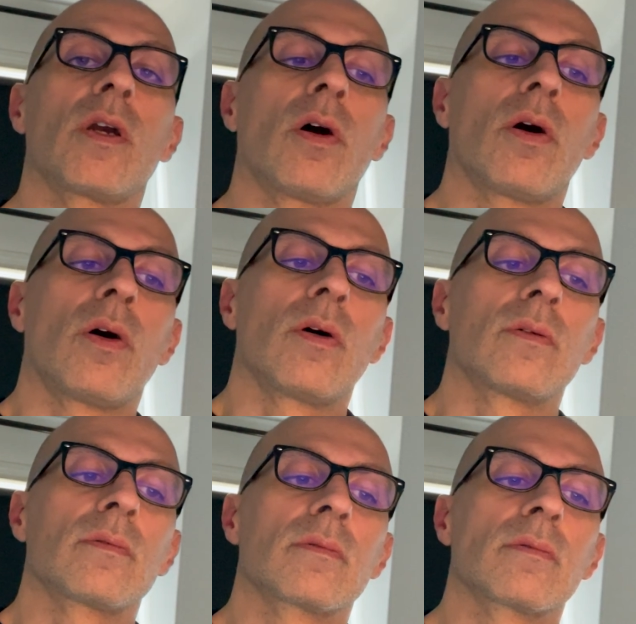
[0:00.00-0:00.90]

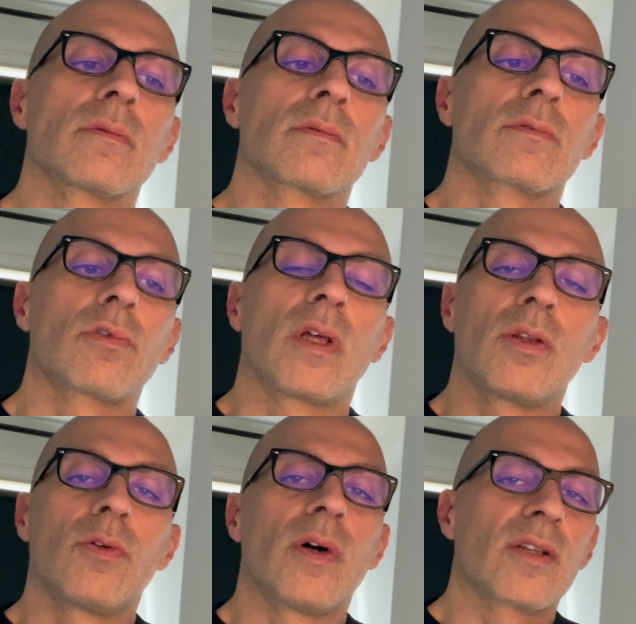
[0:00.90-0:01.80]
on to the
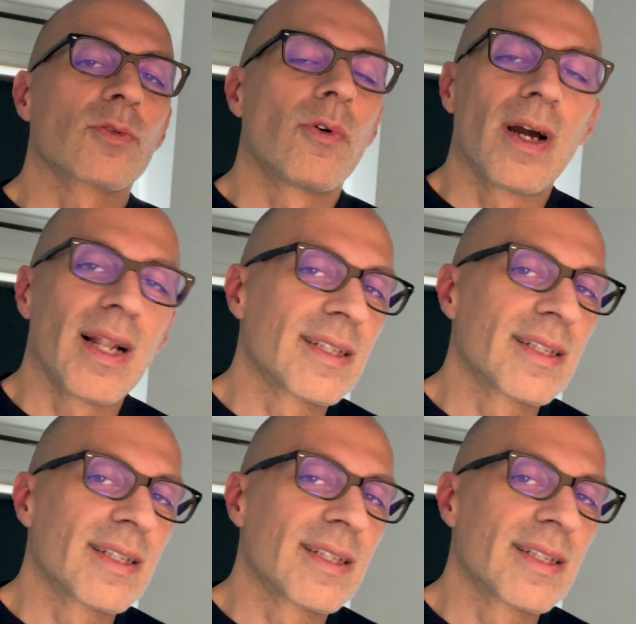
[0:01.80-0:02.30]
new SQL